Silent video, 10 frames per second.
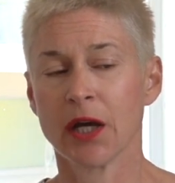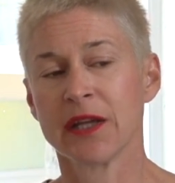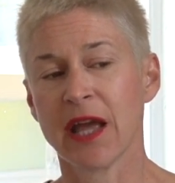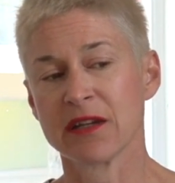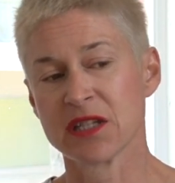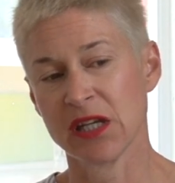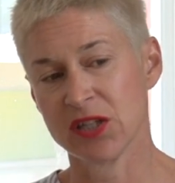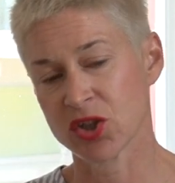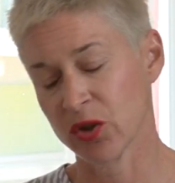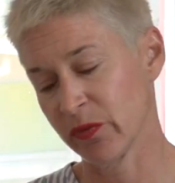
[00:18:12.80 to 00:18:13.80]
get
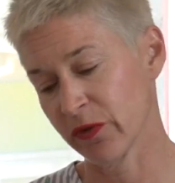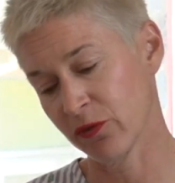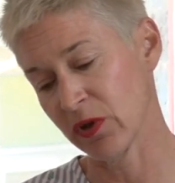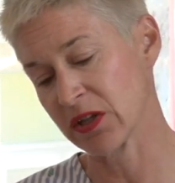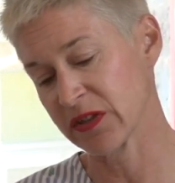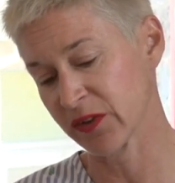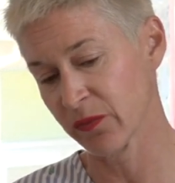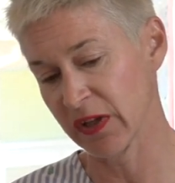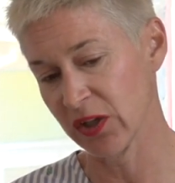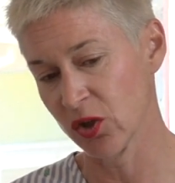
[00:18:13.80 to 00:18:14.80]
in terms of creating
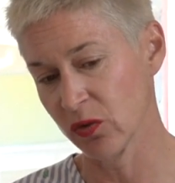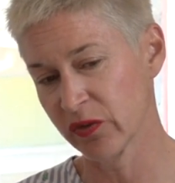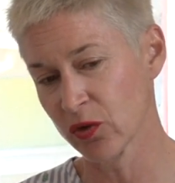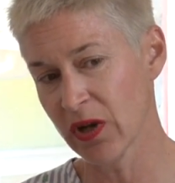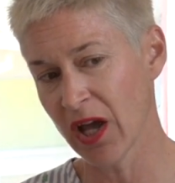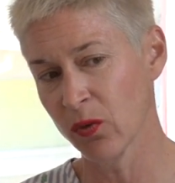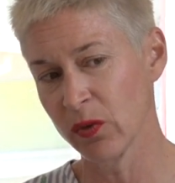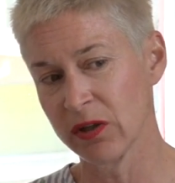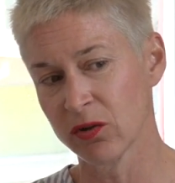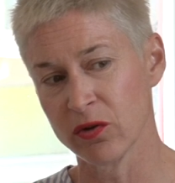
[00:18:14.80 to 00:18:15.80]
something new. So now
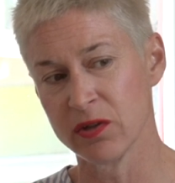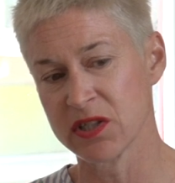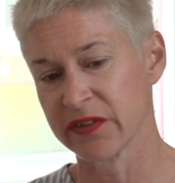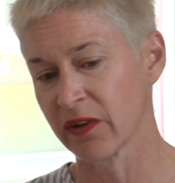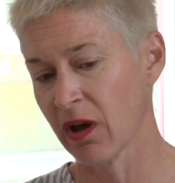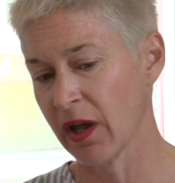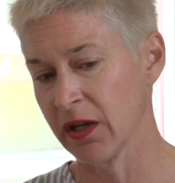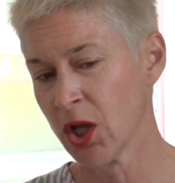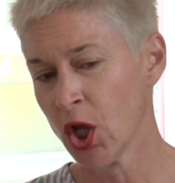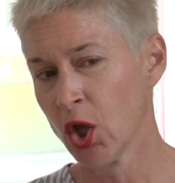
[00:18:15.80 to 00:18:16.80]
we are going to
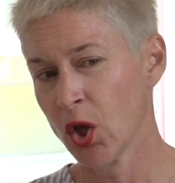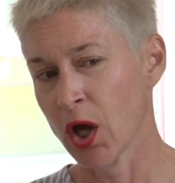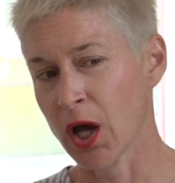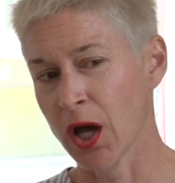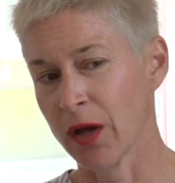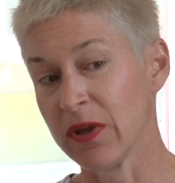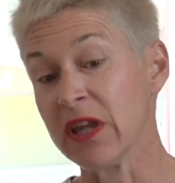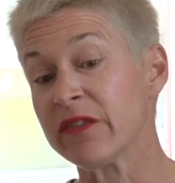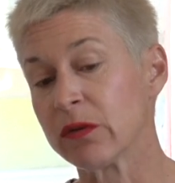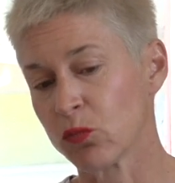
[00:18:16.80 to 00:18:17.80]
design
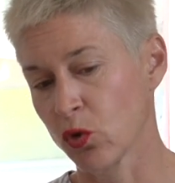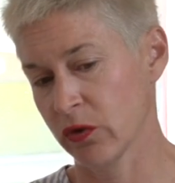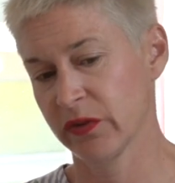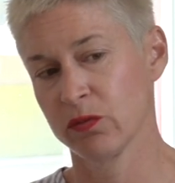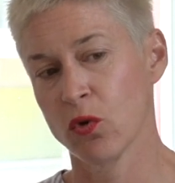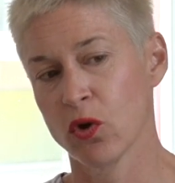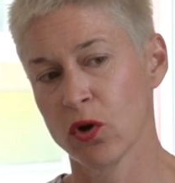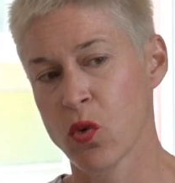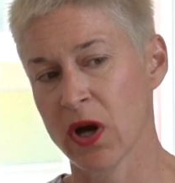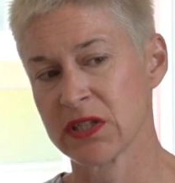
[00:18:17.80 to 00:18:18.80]
even more small
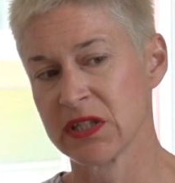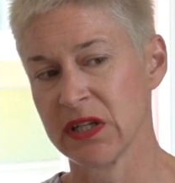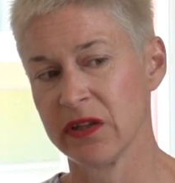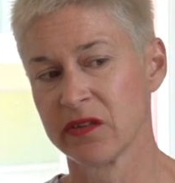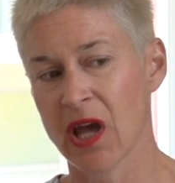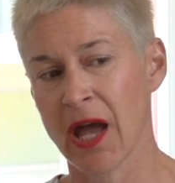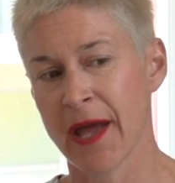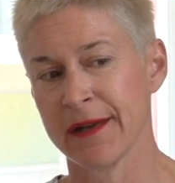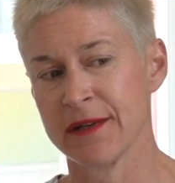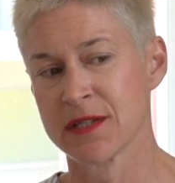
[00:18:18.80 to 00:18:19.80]
quantities,
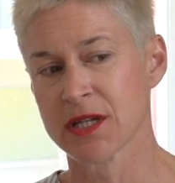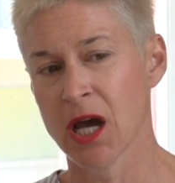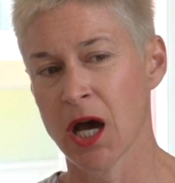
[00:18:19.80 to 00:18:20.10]
and